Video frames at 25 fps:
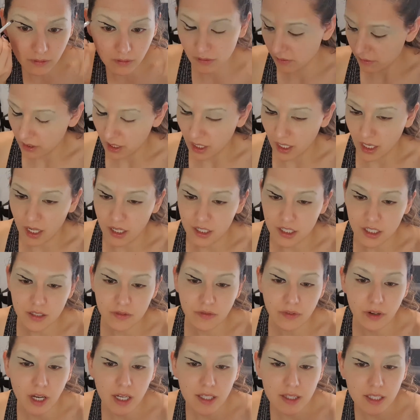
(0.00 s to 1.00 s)
And I just
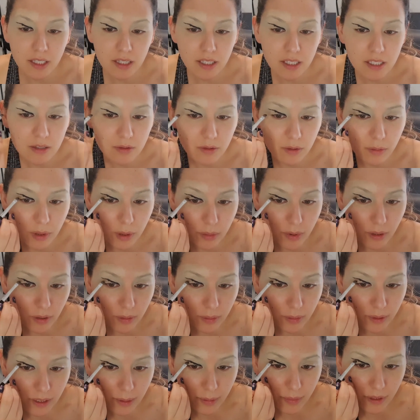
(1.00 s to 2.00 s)
find that this would be
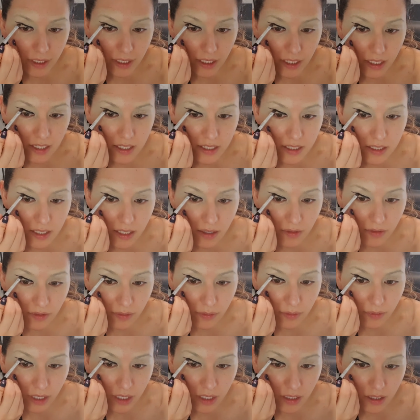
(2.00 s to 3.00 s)
probably a bit easier for
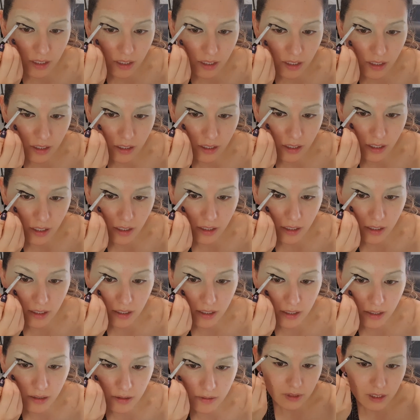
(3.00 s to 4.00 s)
me than an
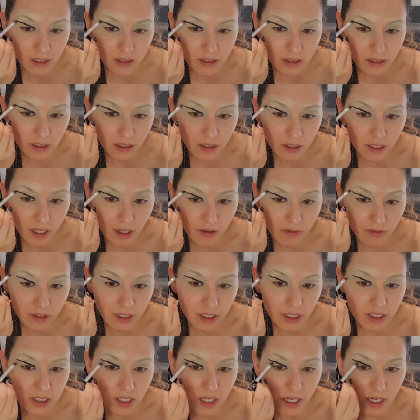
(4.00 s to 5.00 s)
eyeliner because I don't have
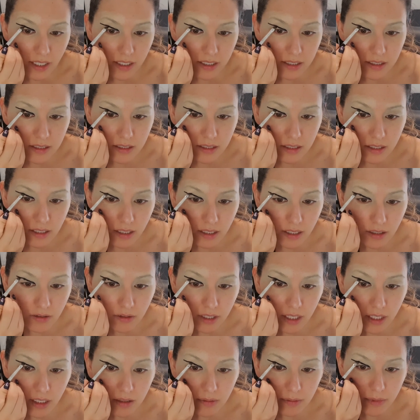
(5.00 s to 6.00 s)
very tight skin
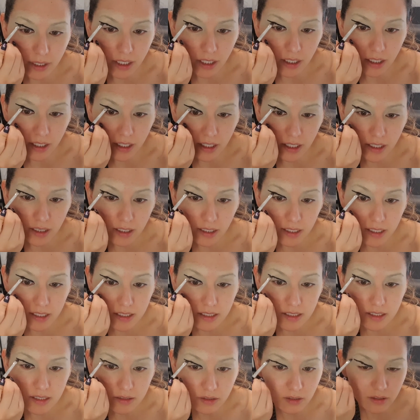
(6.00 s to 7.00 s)
around my
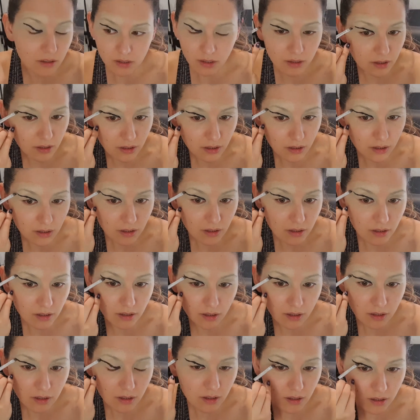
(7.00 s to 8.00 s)
eyelids.
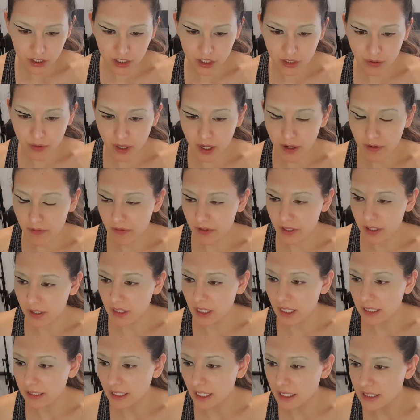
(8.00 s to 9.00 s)
Do I feel
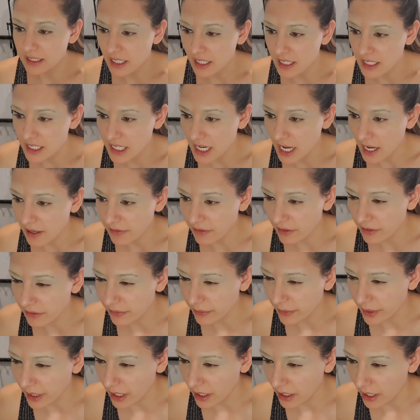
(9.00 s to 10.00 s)
like that's enough of
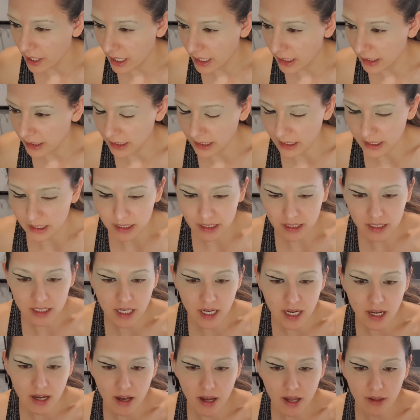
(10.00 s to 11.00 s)
my eyelid?
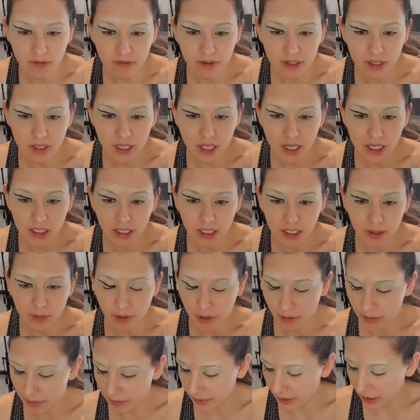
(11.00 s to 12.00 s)
Yeah, I feel like I could
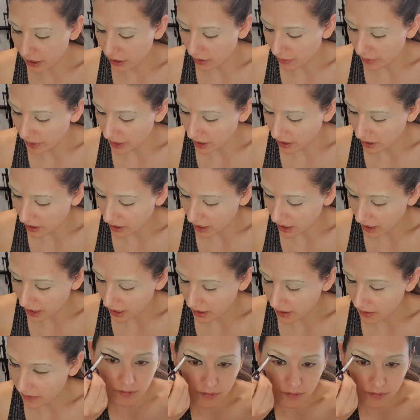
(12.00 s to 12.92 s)
probably go a bit higher.